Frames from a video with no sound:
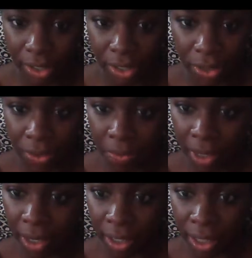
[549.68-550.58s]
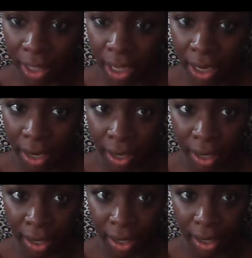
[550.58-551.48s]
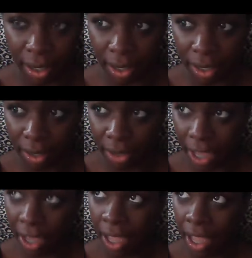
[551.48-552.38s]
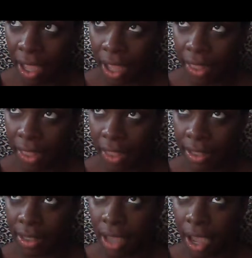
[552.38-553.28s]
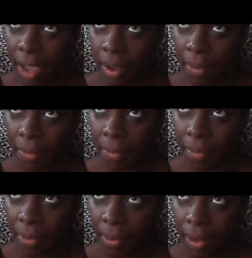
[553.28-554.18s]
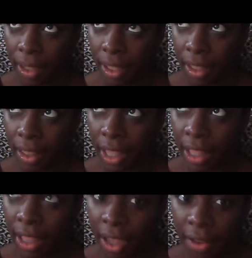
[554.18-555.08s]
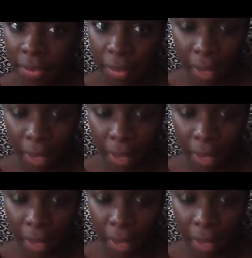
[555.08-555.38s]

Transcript: She was barely there. Okay, the time they left